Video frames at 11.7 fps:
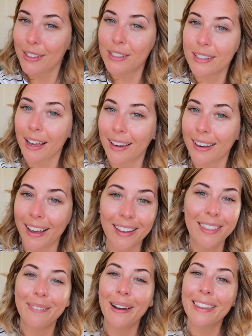I just, I
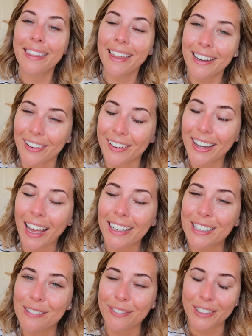like the way that they look and
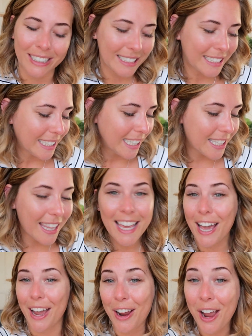it's fun. So there
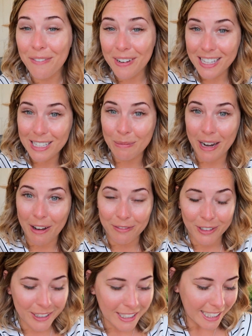you go. Hopefully this has been
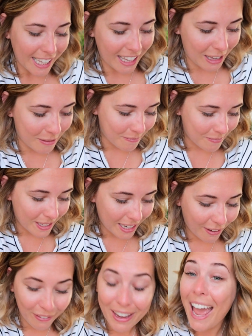helpful. Um,
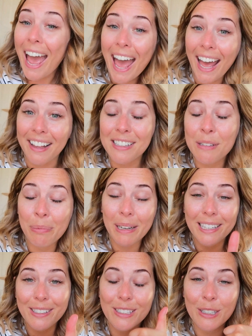if it has,
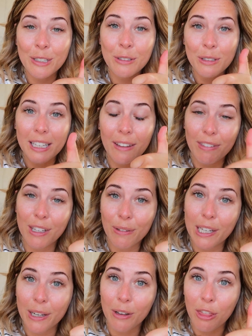please do give this
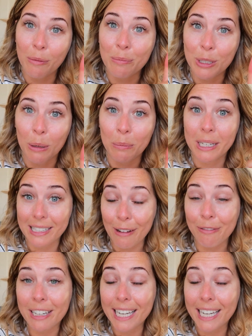video a thumbs up because that